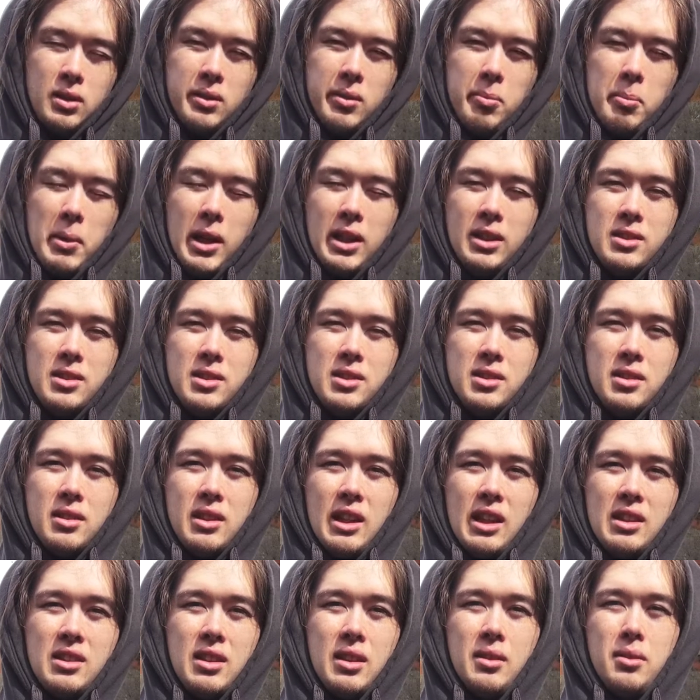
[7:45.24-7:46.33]
Means
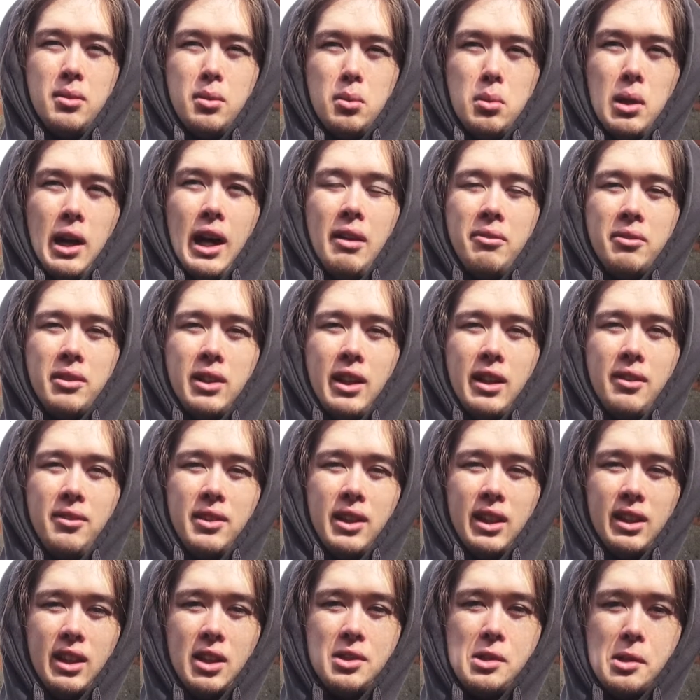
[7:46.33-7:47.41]
instead of having to have the
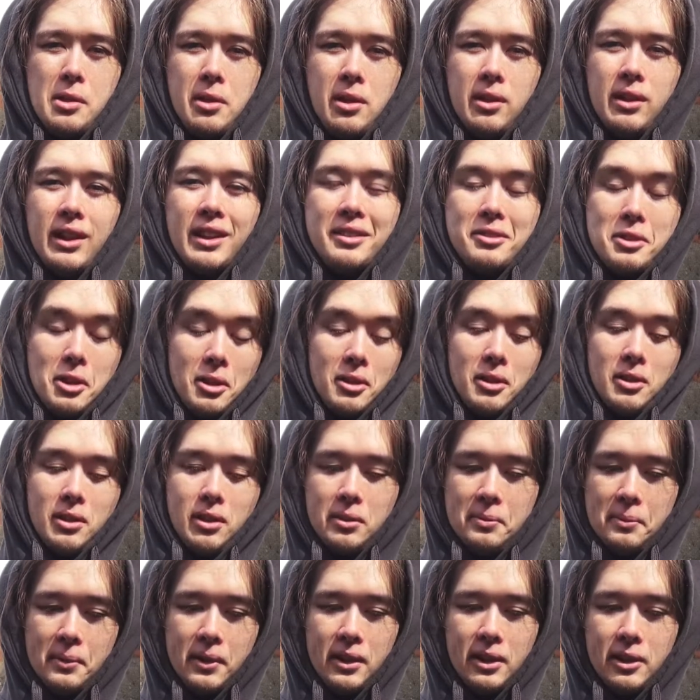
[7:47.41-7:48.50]
ignition on, I can turn it
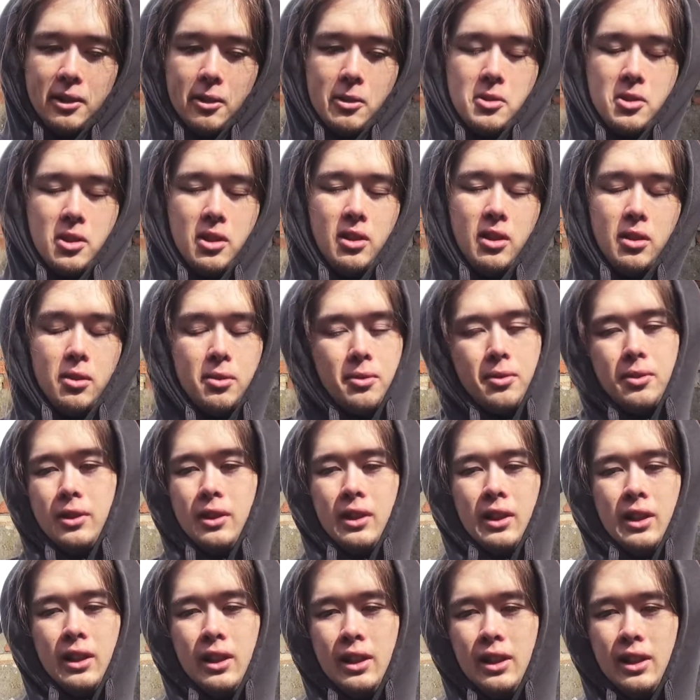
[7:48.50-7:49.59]
on when the car's off.
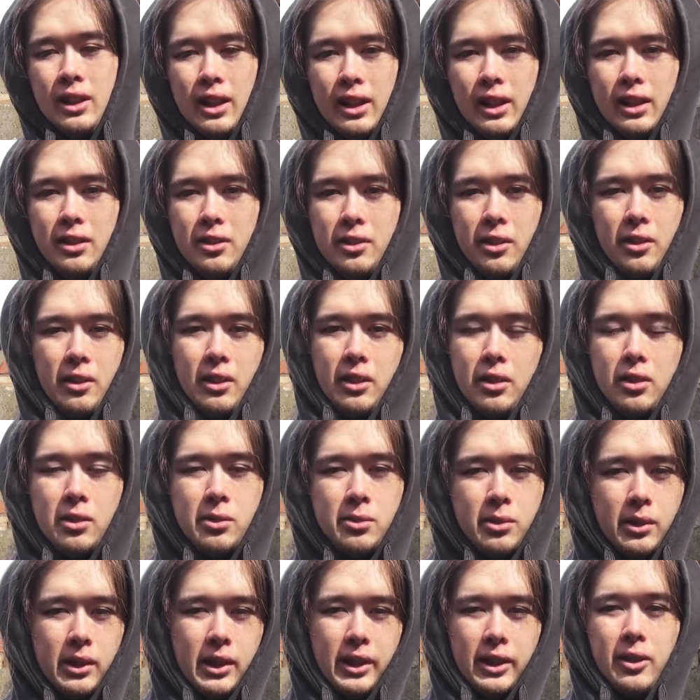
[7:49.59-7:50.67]
I can turn it off
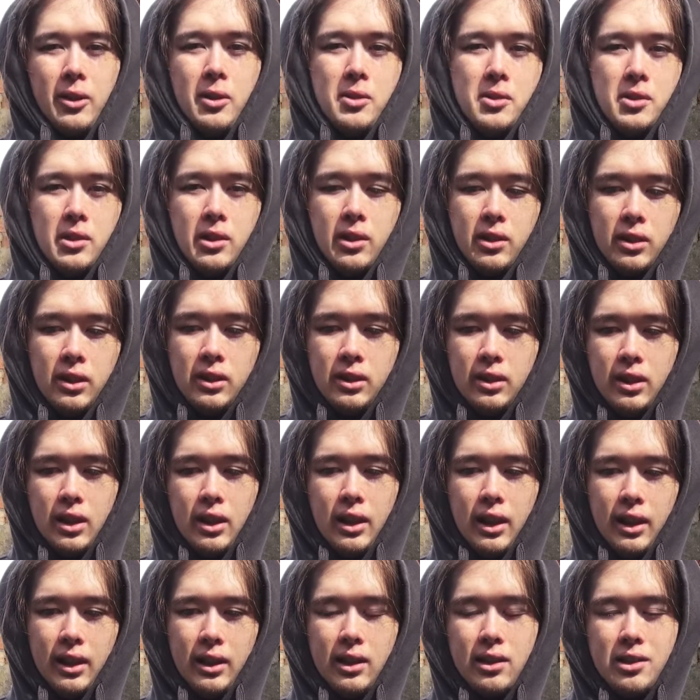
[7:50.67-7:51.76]
when the car's off, and
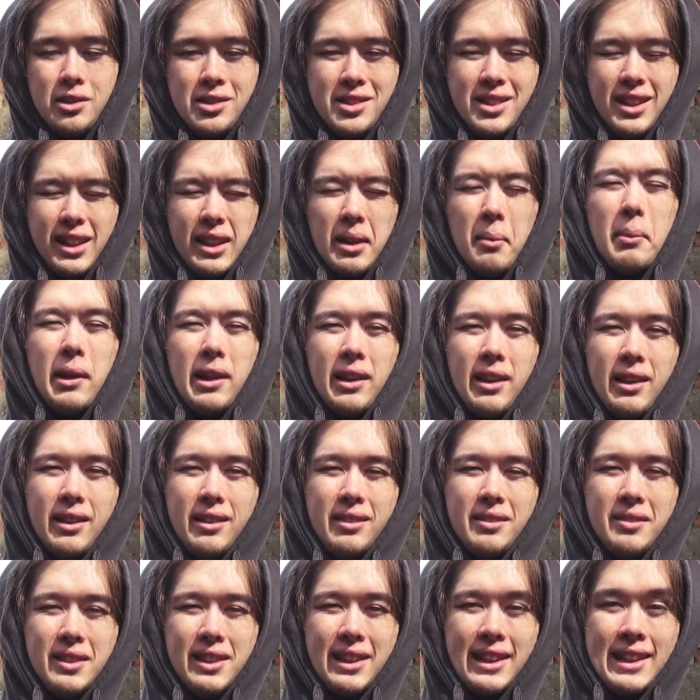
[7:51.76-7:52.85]
I just think that'd be a lot
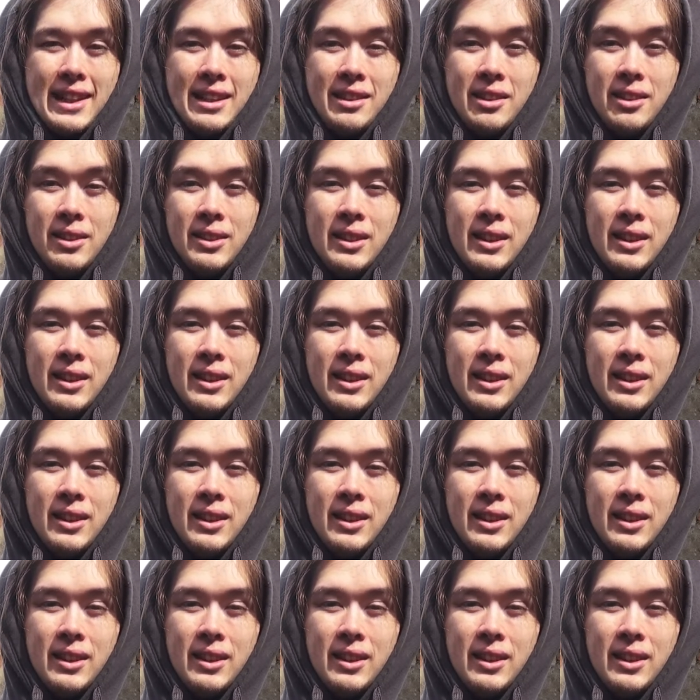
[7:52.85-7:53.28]
cleaner.